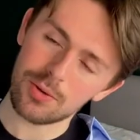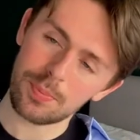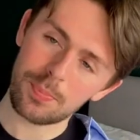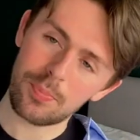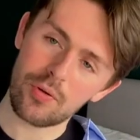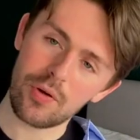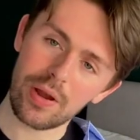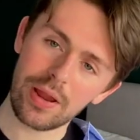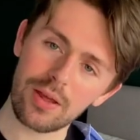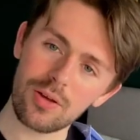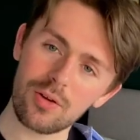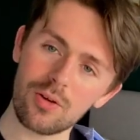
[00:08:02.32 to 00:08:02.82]

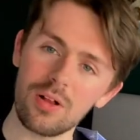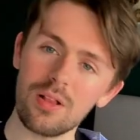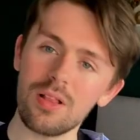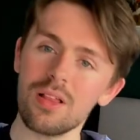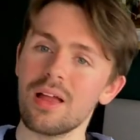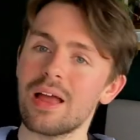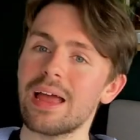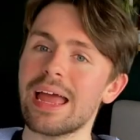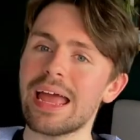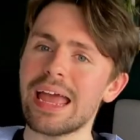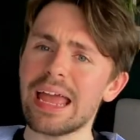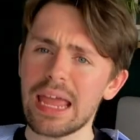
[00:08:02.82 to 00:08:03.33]
Pringle,
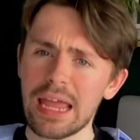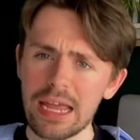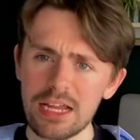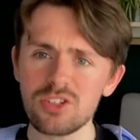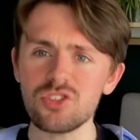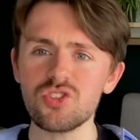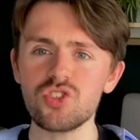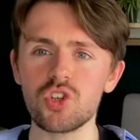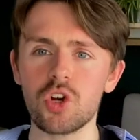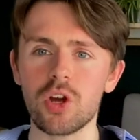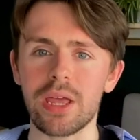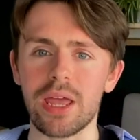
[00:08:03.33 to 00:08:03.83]

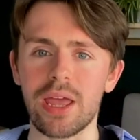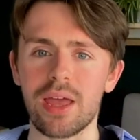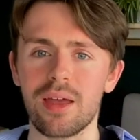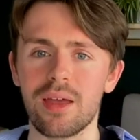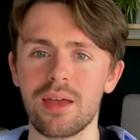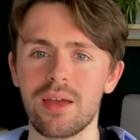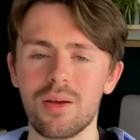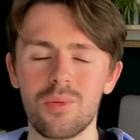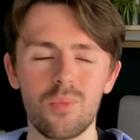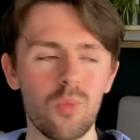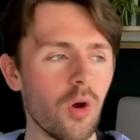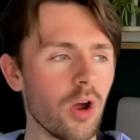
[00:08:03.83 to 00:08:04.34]
enjoy it.
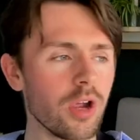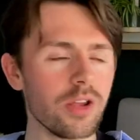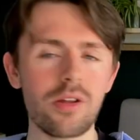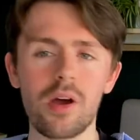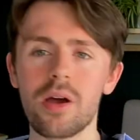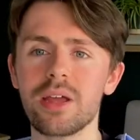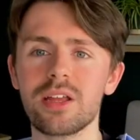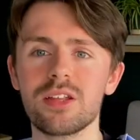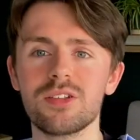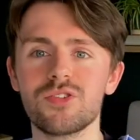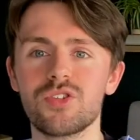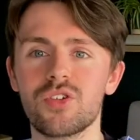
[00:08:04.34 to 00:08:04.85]
Why not
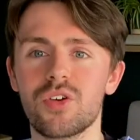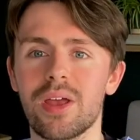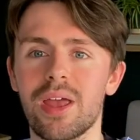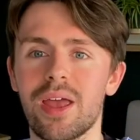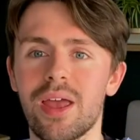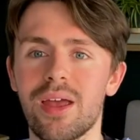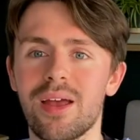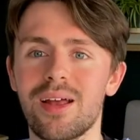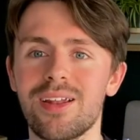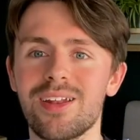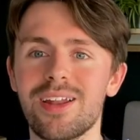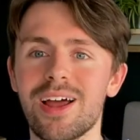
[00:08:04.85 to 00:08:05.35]
enjoy
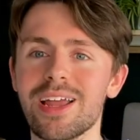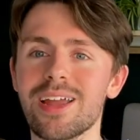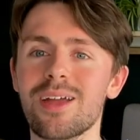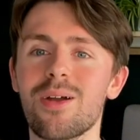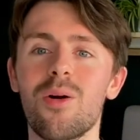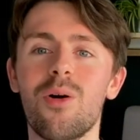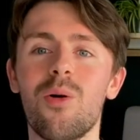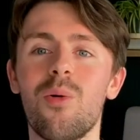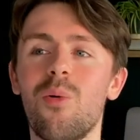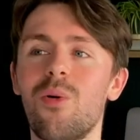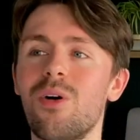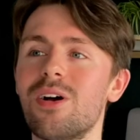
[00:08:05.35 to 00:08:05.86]
it? Like
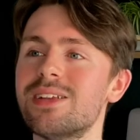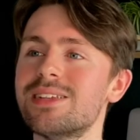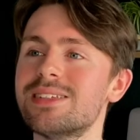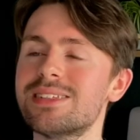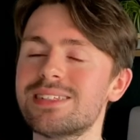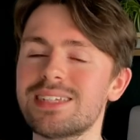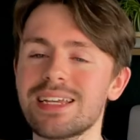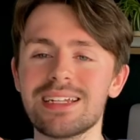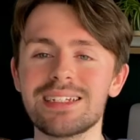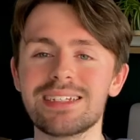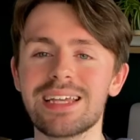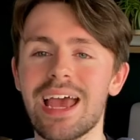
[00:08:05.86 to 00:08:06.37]

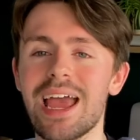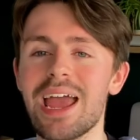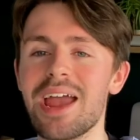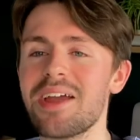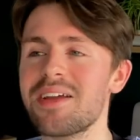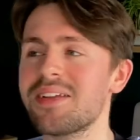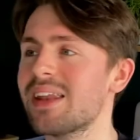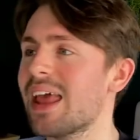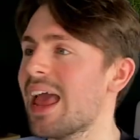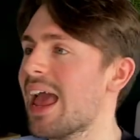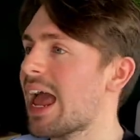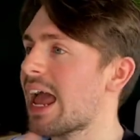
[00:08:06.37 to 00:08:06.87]
sit
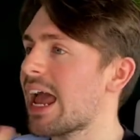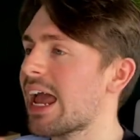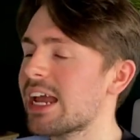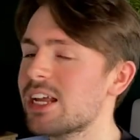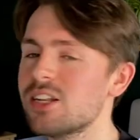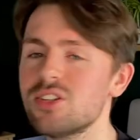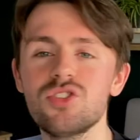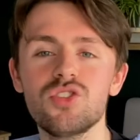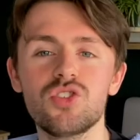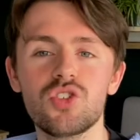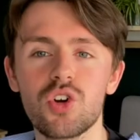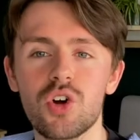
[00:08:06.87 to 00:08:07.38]
down,
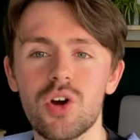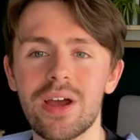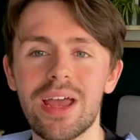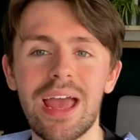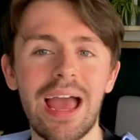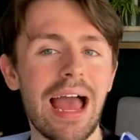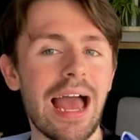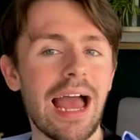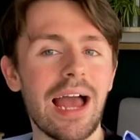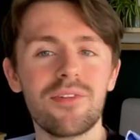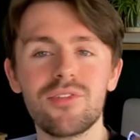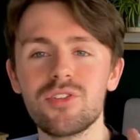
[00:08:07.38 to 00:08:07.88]
enjoy,
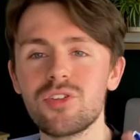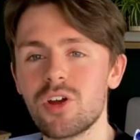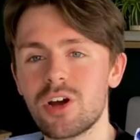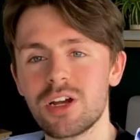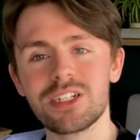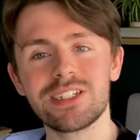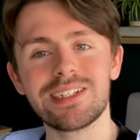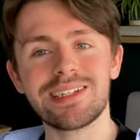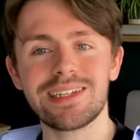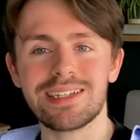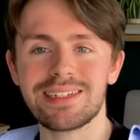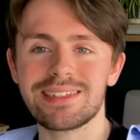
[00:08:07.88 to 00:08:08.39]
have a night
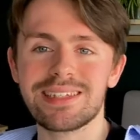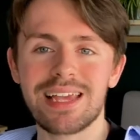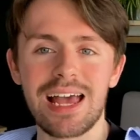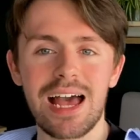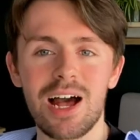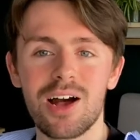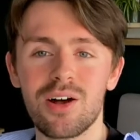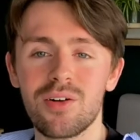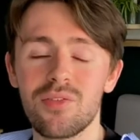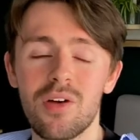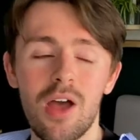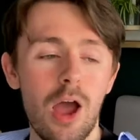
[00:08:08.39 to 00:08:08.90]
to
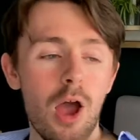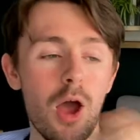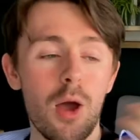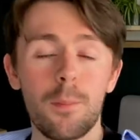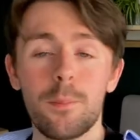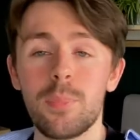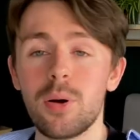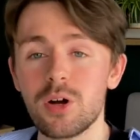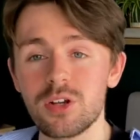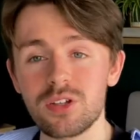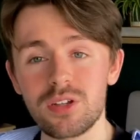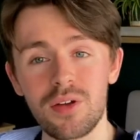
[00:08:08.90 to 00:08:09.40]
yourself,
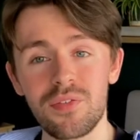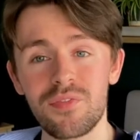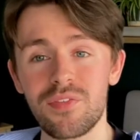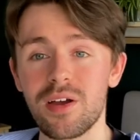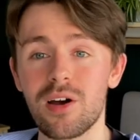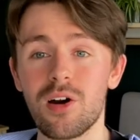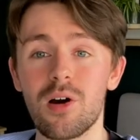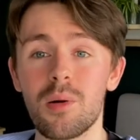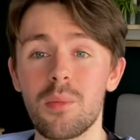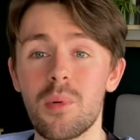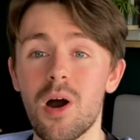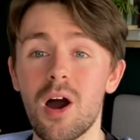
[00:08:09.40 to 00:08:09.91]
put the
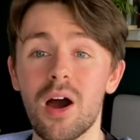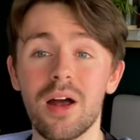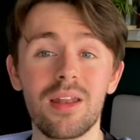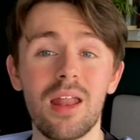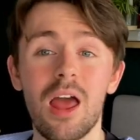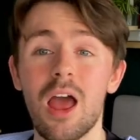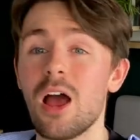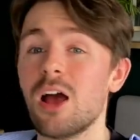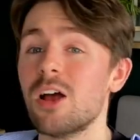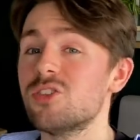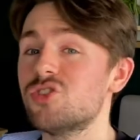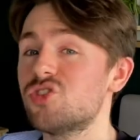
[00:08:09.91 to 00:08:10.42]
film on,
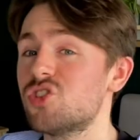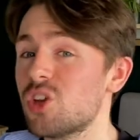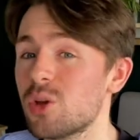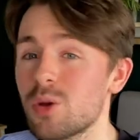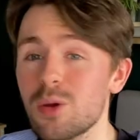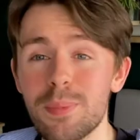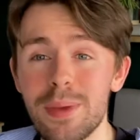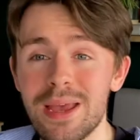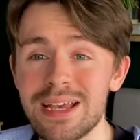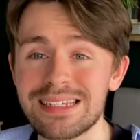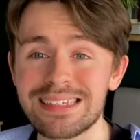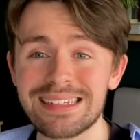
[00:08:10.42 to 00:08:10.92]
do a
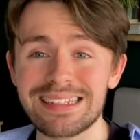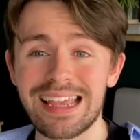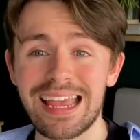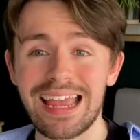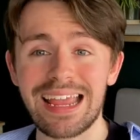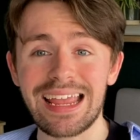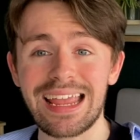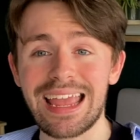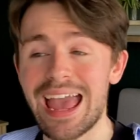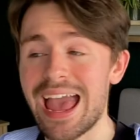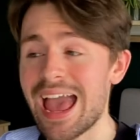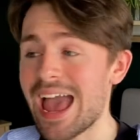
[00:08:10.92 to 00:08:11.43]
bit of
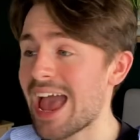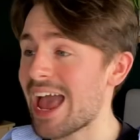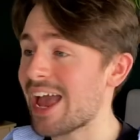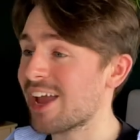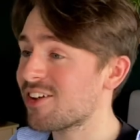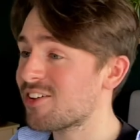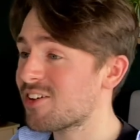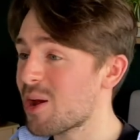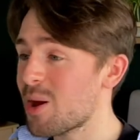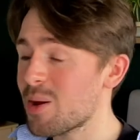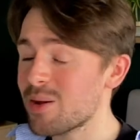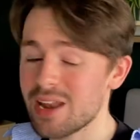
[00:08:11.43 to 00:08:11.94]
skincare,
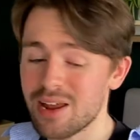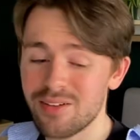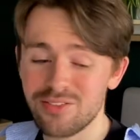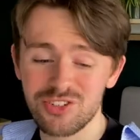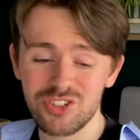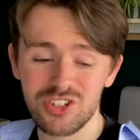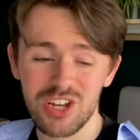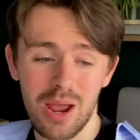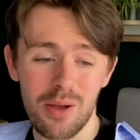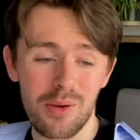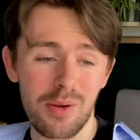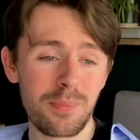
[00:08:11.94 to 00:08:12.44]
go and have a
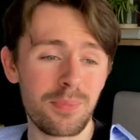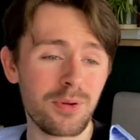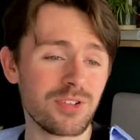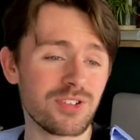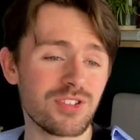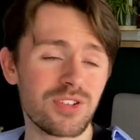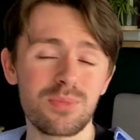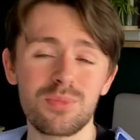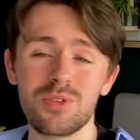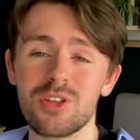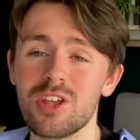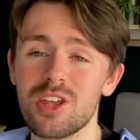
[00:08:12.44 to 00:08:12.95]
shower, put
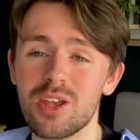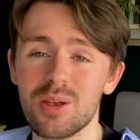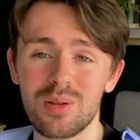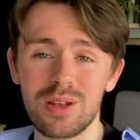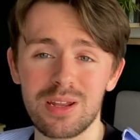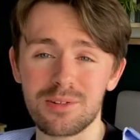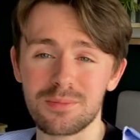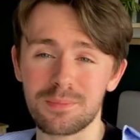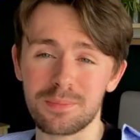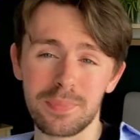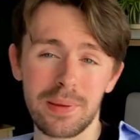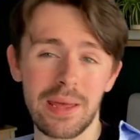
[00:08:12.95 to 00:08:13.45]
some cute
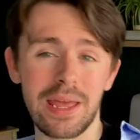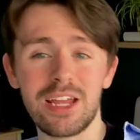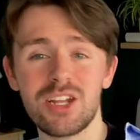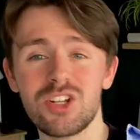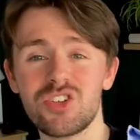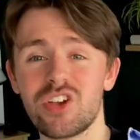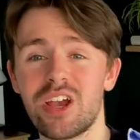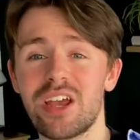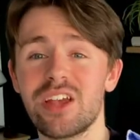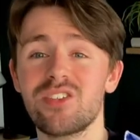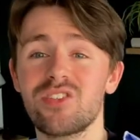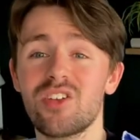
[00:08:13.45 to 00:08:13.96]
little
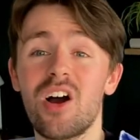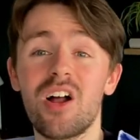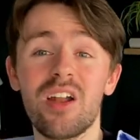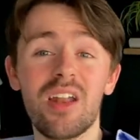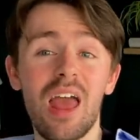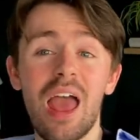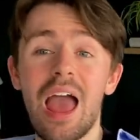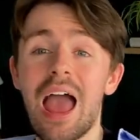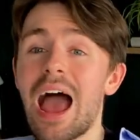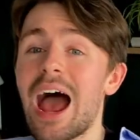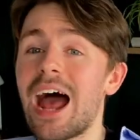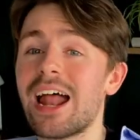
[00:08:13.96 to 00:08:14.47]
PJs on
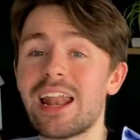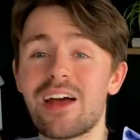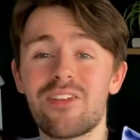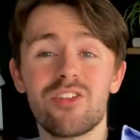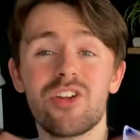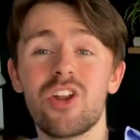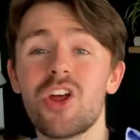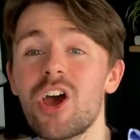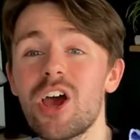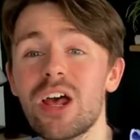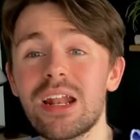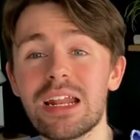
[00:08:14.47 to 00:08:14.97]
and have an
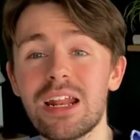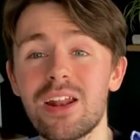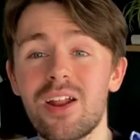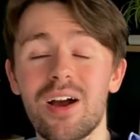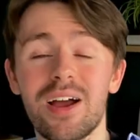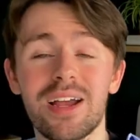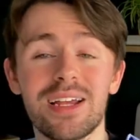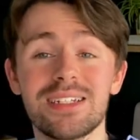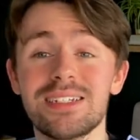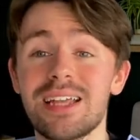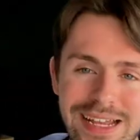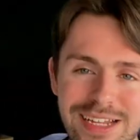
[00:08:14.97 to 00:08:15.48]
early
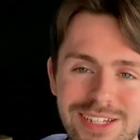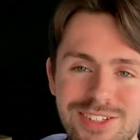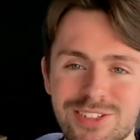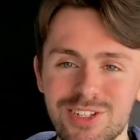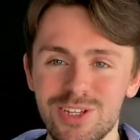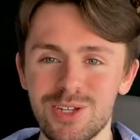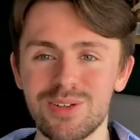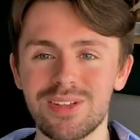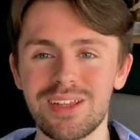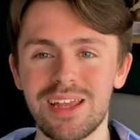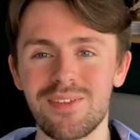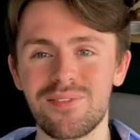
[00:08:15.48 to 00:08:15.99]
night. Please
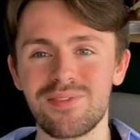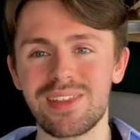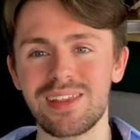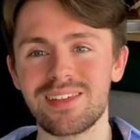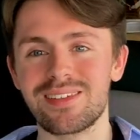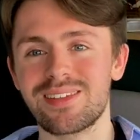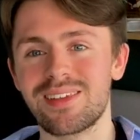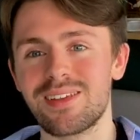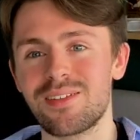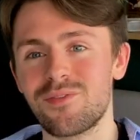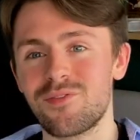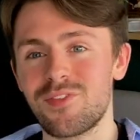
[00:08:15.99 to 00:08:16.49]
do give
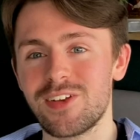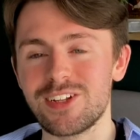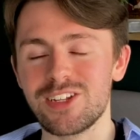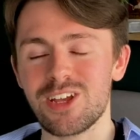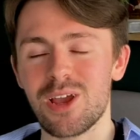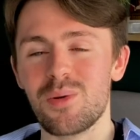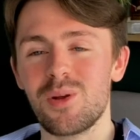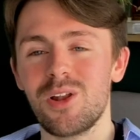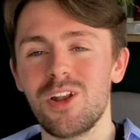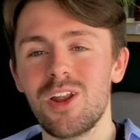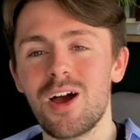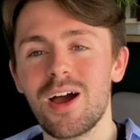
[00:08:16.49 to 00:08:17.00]
this
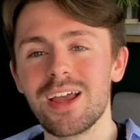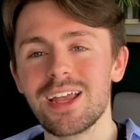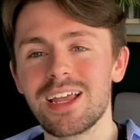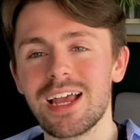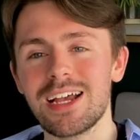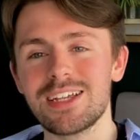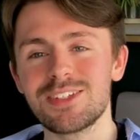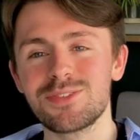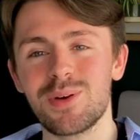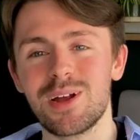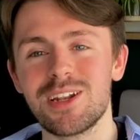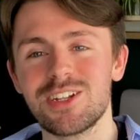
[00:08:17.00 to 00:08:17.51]
video a like
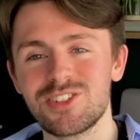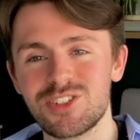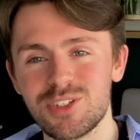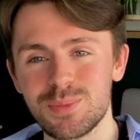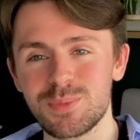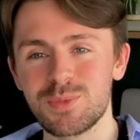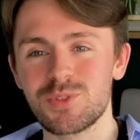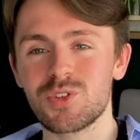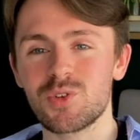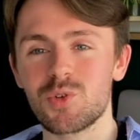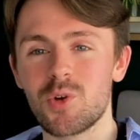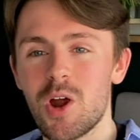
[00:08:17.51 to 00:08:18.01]
as well as
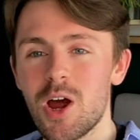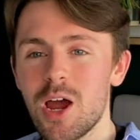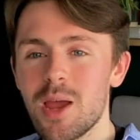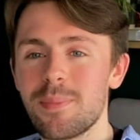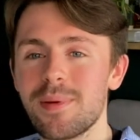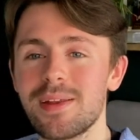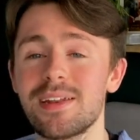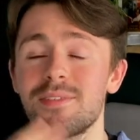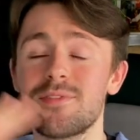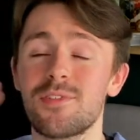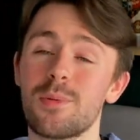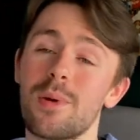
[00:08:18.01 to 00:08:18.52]
subscribe.
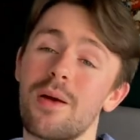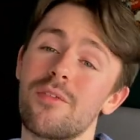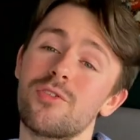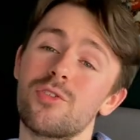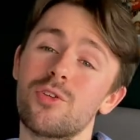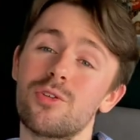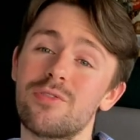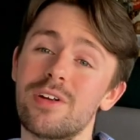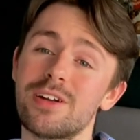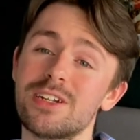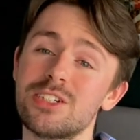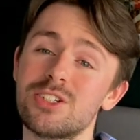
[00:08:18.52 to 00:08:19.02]
And if you haven't
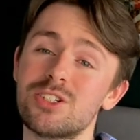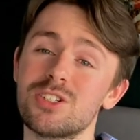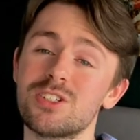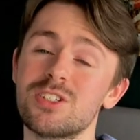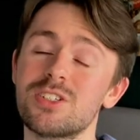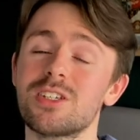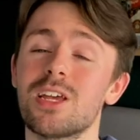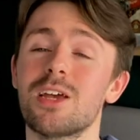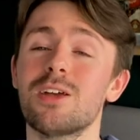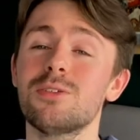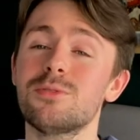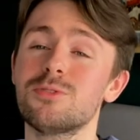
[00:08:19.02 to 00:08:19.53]
already done
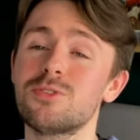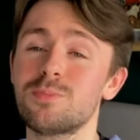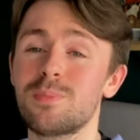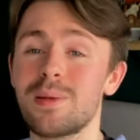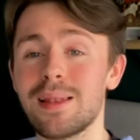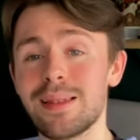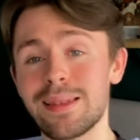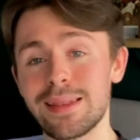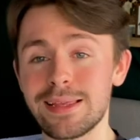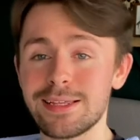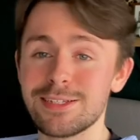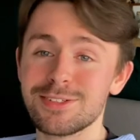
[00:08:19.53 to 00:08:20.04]
so,
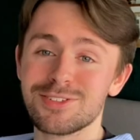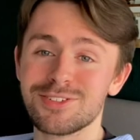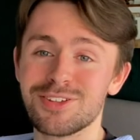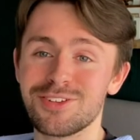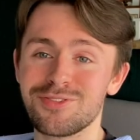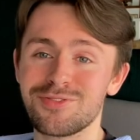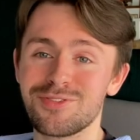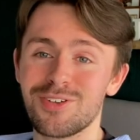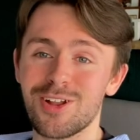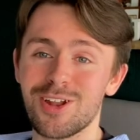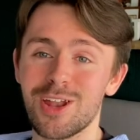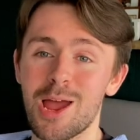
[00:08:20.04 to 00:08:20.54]
please do
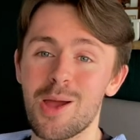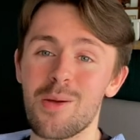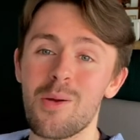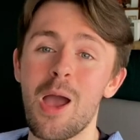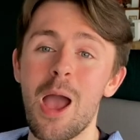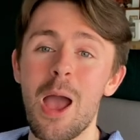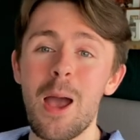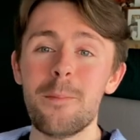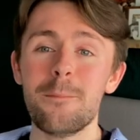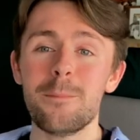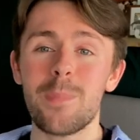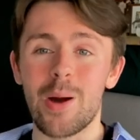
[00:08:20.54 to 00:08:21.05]
follow
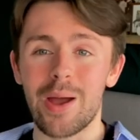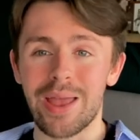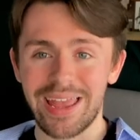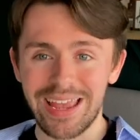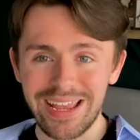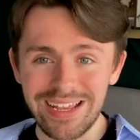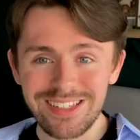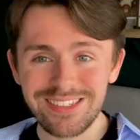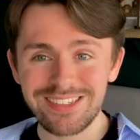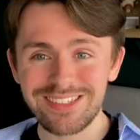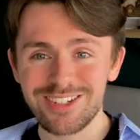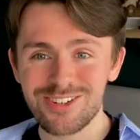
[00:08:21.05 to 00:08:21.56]
my
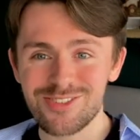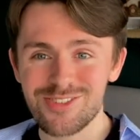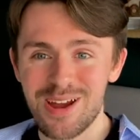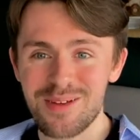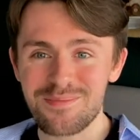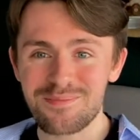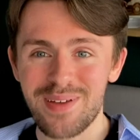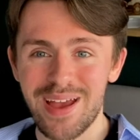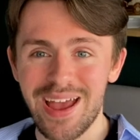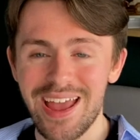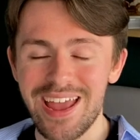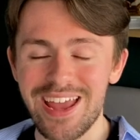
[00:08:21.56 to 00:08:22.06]
Instagram
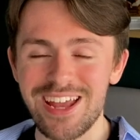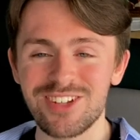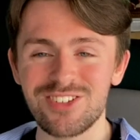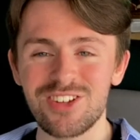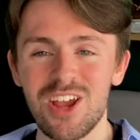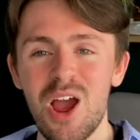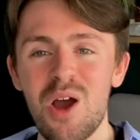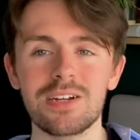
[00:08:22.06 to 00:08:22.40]
page.